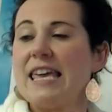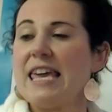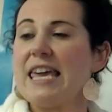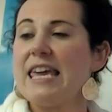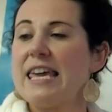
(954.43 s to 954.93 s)

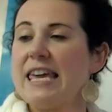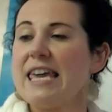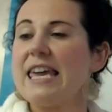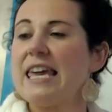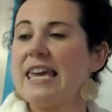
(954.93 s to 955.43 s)
E,
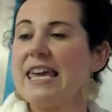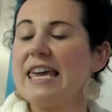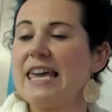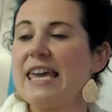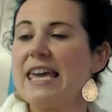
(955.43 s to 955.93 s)
E, E,
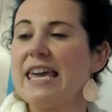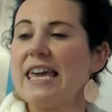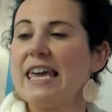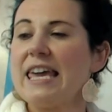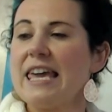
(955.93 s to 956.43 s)
E,
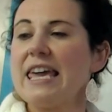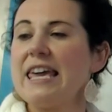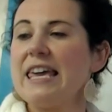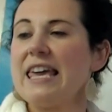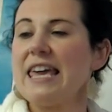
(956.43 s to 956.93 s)
E, E,
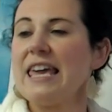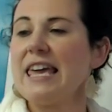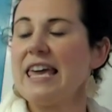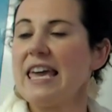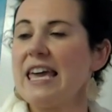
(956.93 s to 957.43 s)
E, E,
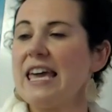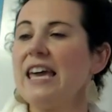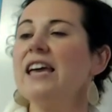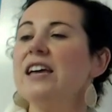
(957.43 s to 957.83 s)
E,